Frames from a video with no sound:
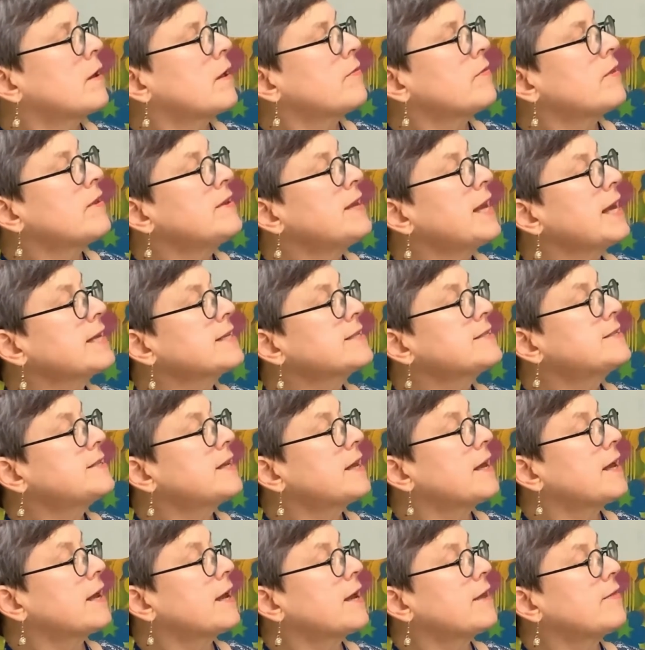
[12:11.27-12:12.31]
The next
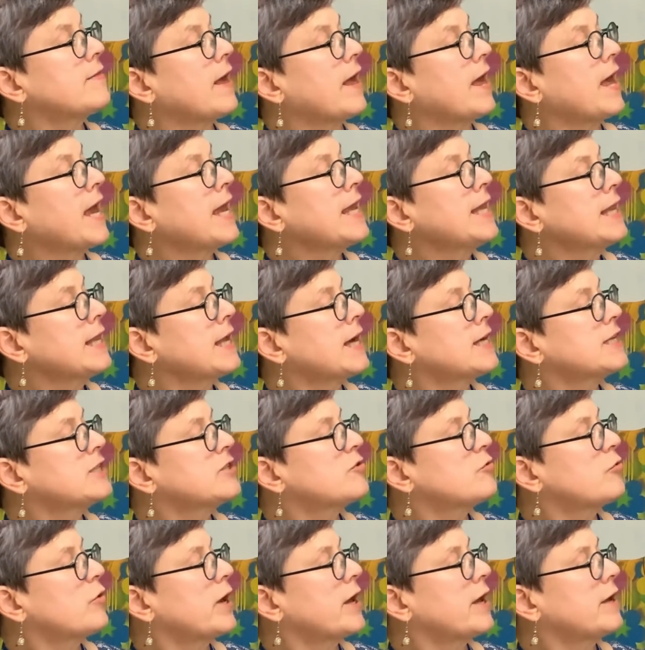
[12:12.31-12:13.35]
day, the
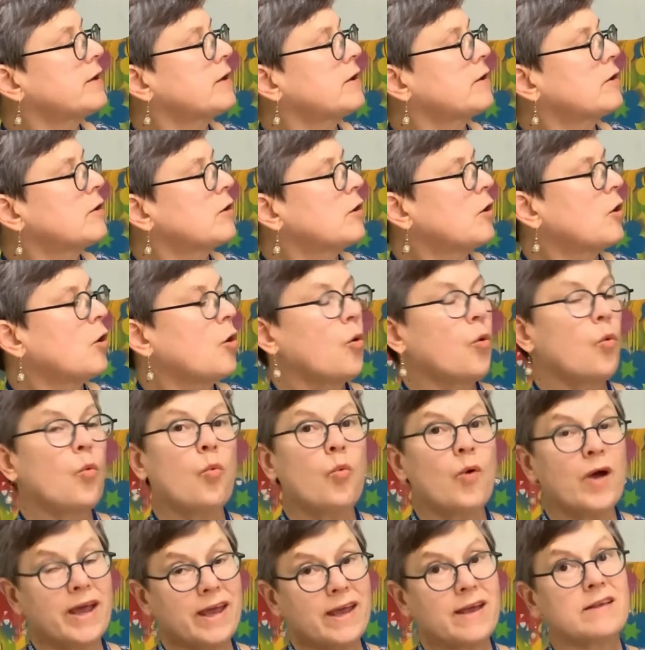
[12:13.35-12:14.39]
headlines read,
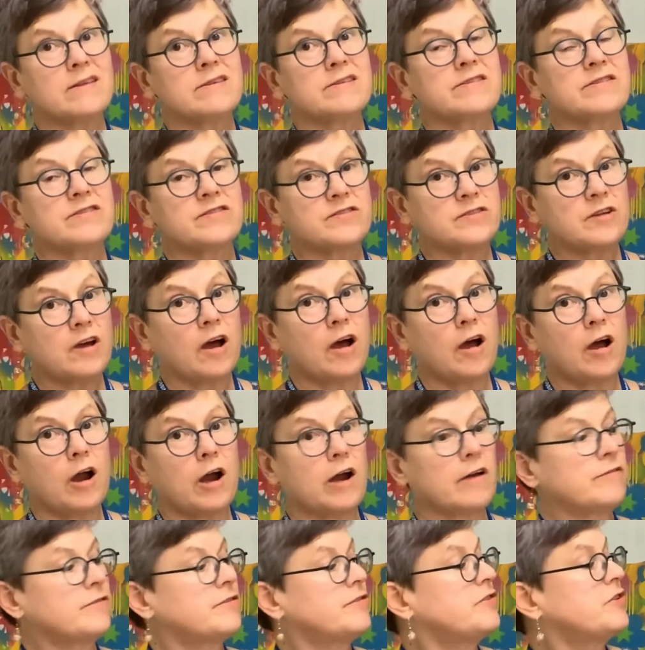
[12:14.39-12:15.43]
"Whale
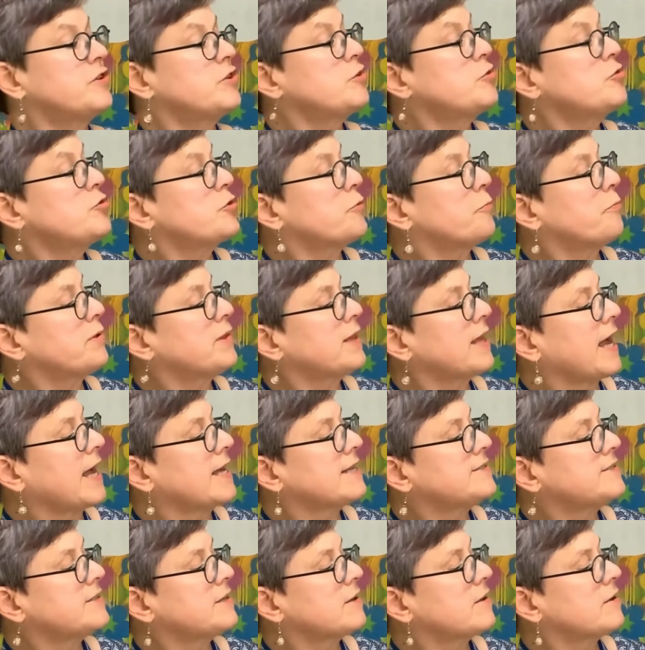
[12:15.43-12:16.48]
starves due to
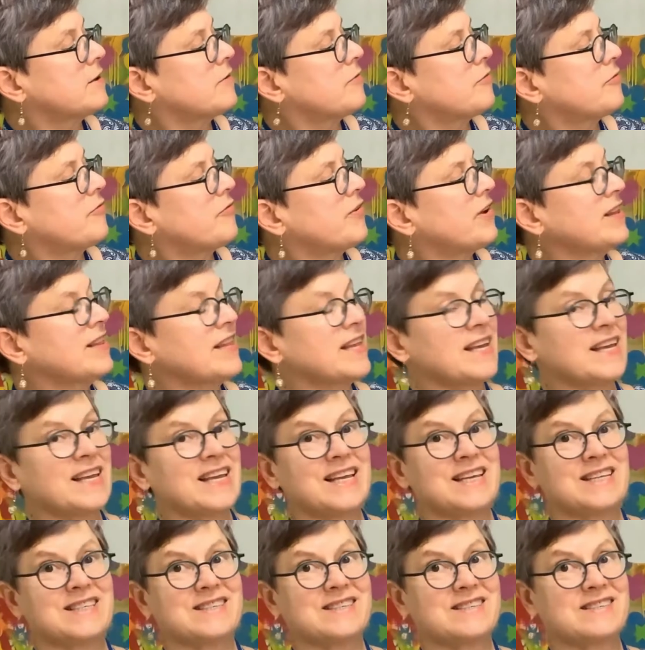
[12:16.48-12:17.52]
plastic filling
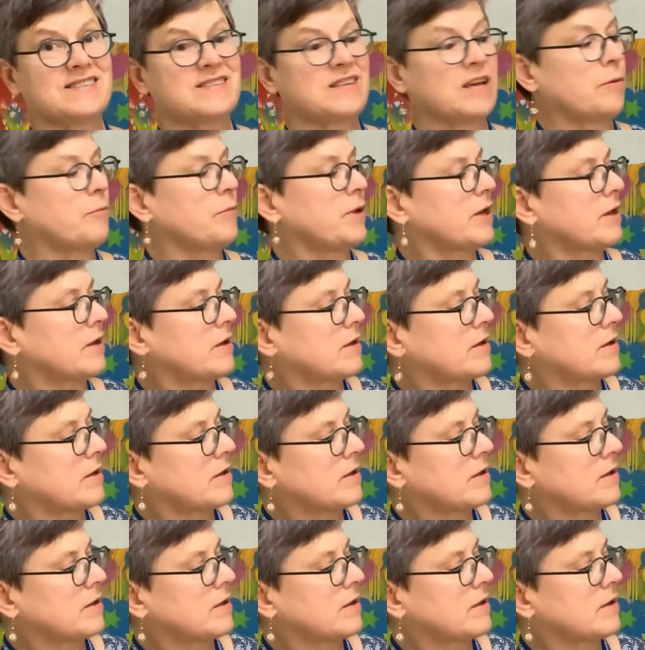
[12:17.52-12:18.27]
its stomach."